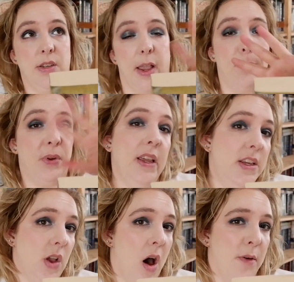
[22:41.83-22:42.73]
like,
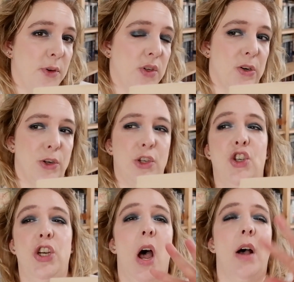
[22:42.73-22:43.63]
police officers
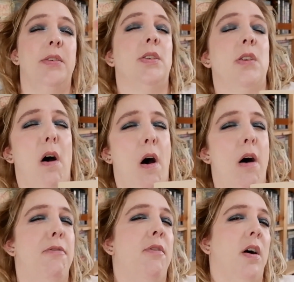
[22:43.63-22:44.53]
just
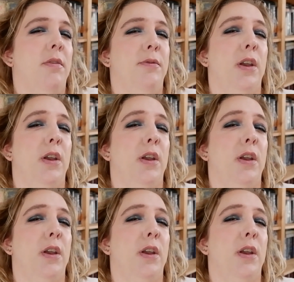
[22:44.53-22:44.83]
off of,